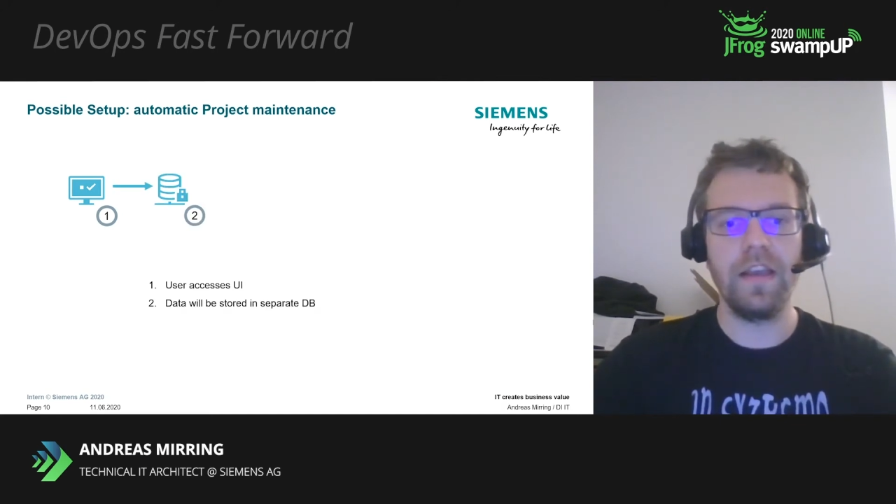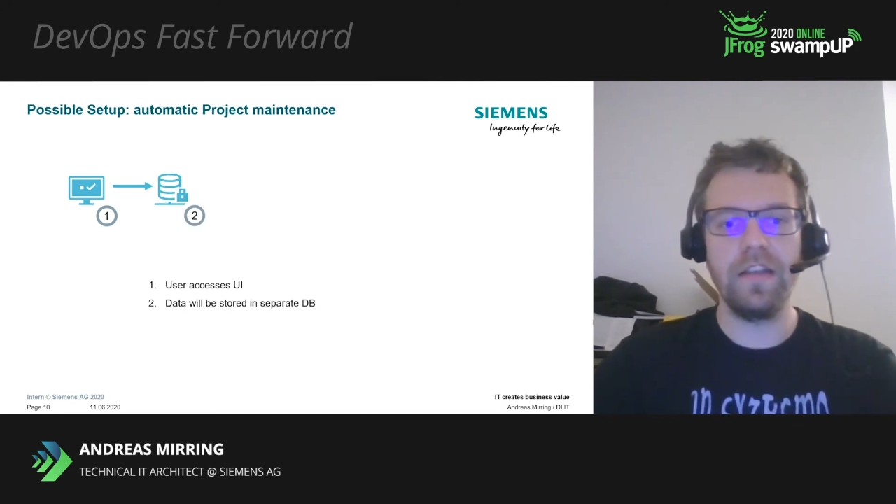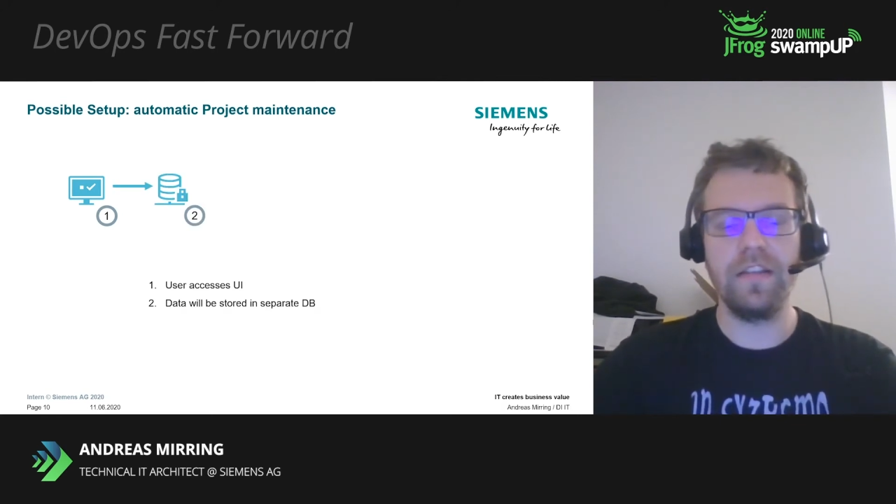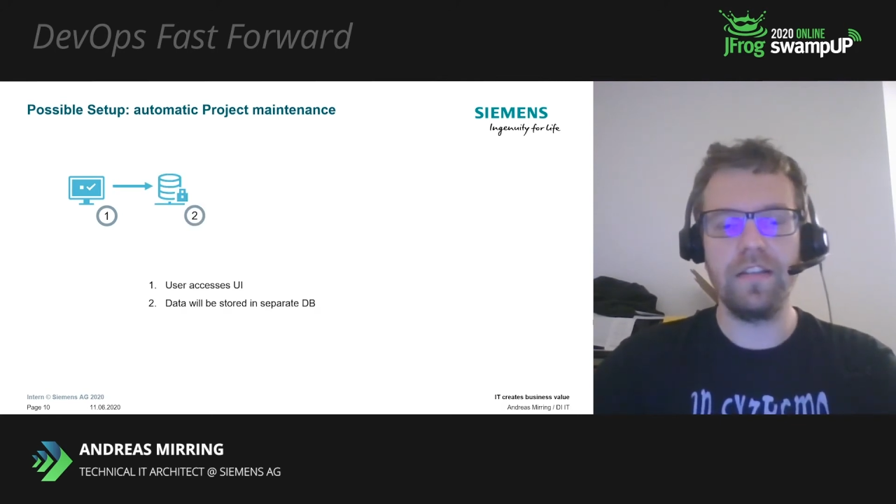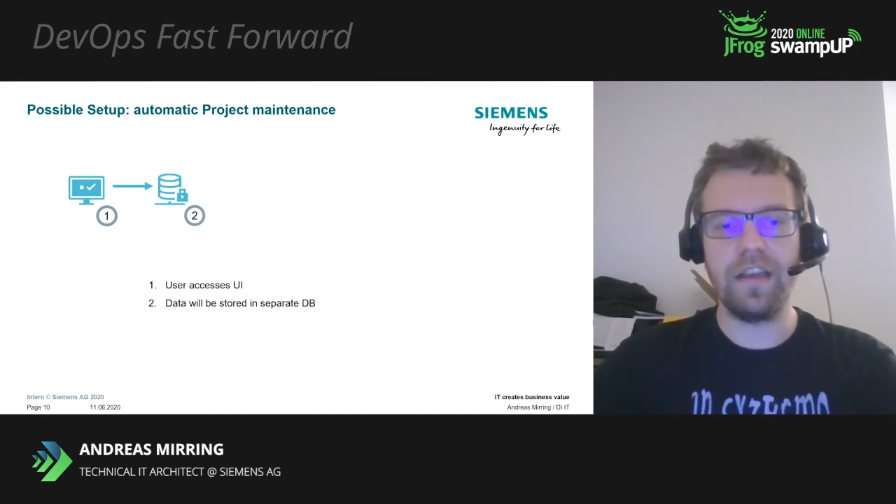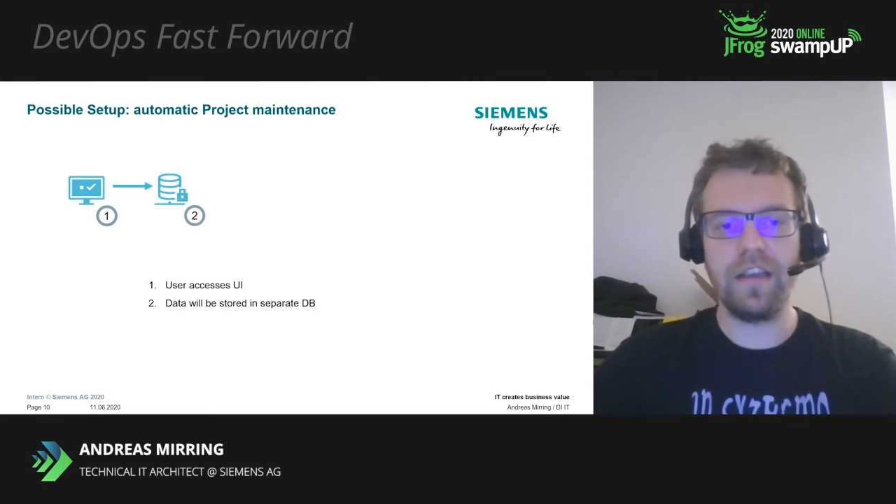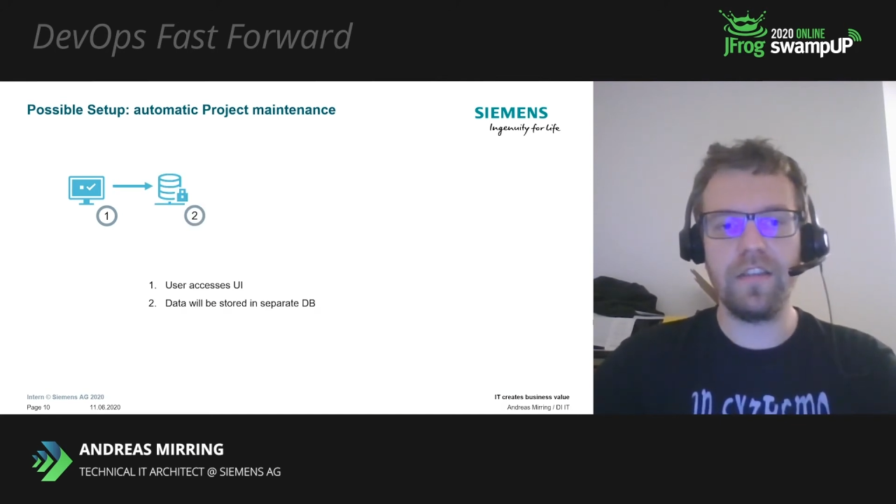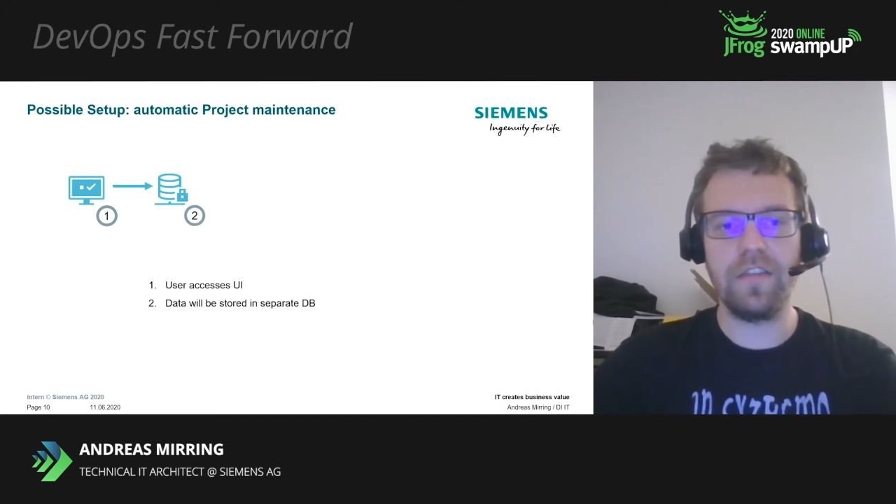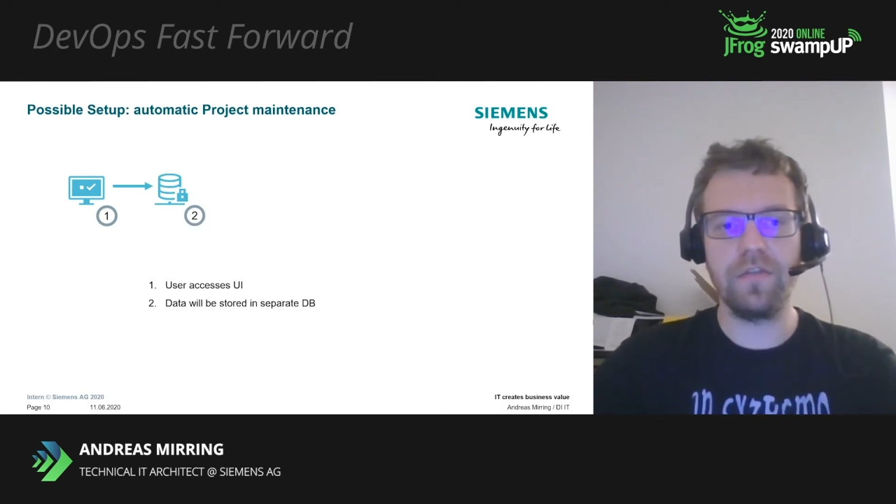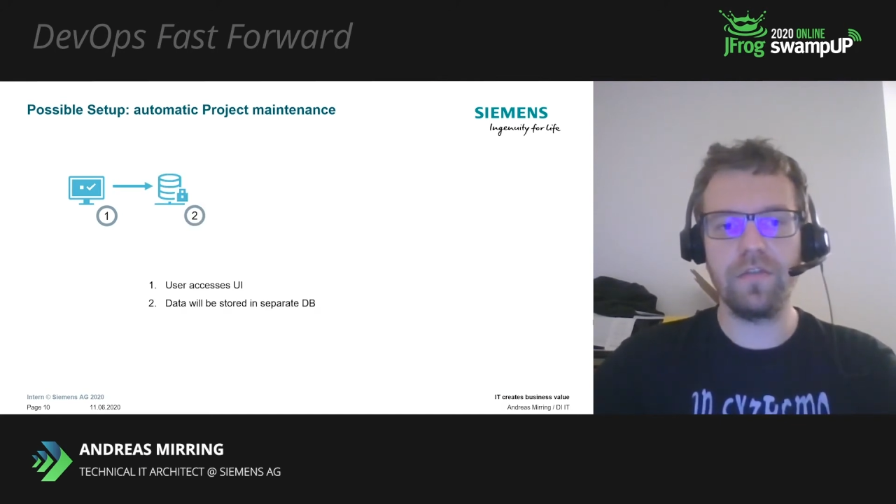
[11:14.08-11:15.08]
In this
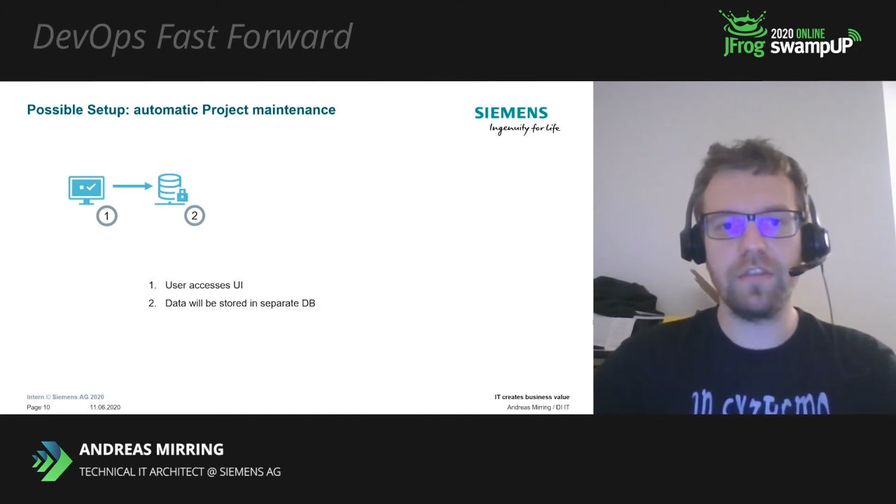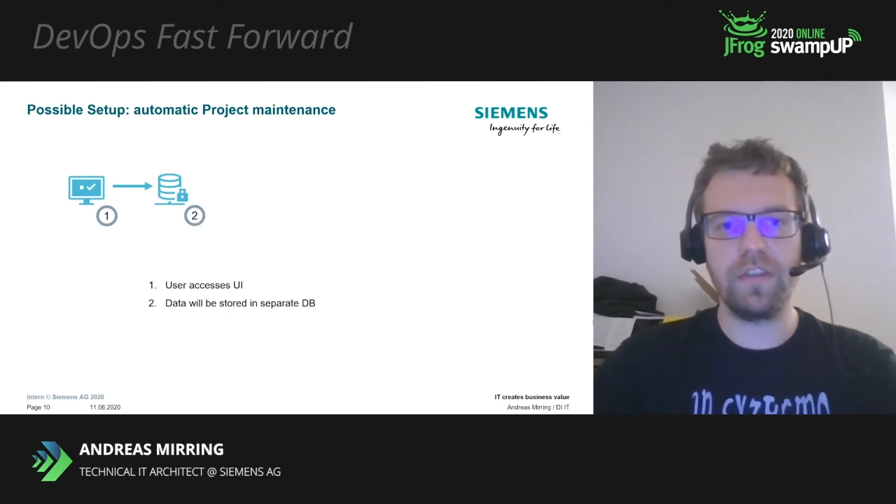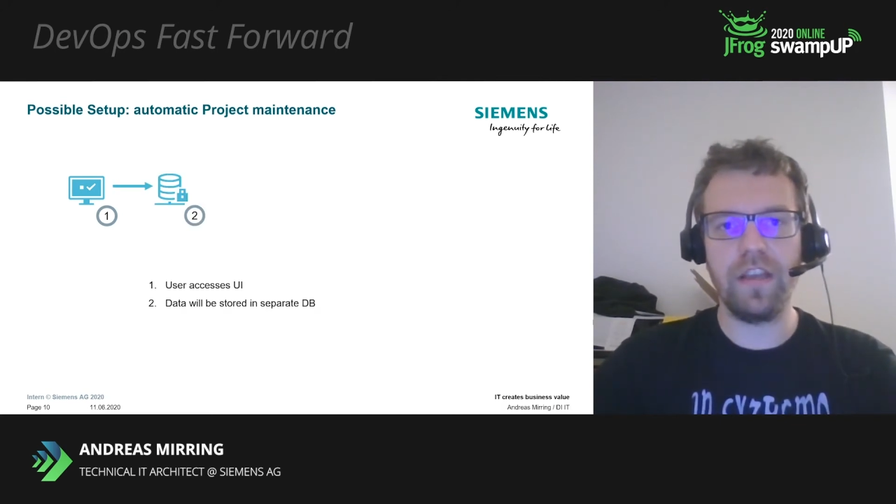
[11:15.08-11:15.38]
case, you should